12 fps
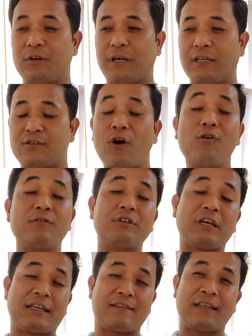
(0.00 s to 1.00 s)
its own
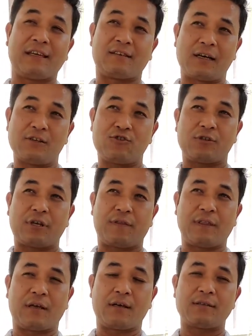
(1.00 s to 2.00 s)
ethnic culture,
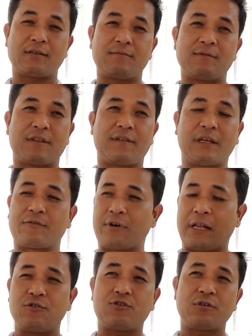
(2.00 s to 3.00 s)
ethnic custom, ethnic
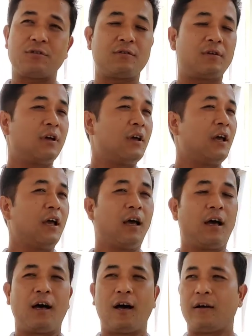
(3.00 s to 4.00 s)
religion,
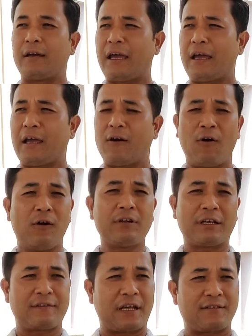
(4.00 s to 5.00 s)
all
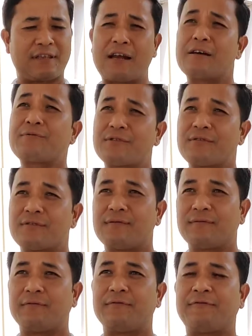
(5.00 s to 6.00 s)
ethnic setups,
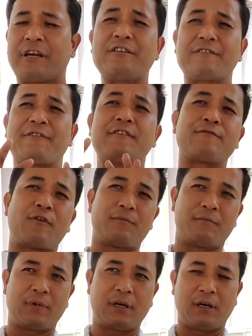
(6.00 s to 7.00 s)
very different
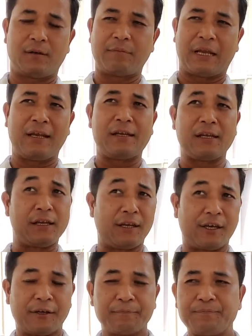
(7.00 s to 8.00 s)
from mainland
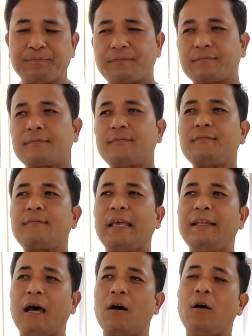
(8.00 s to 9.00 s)
India.
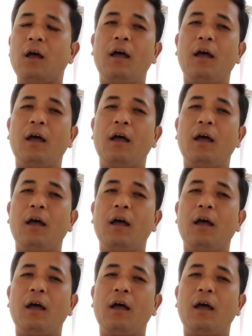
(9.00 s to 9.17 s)
Now,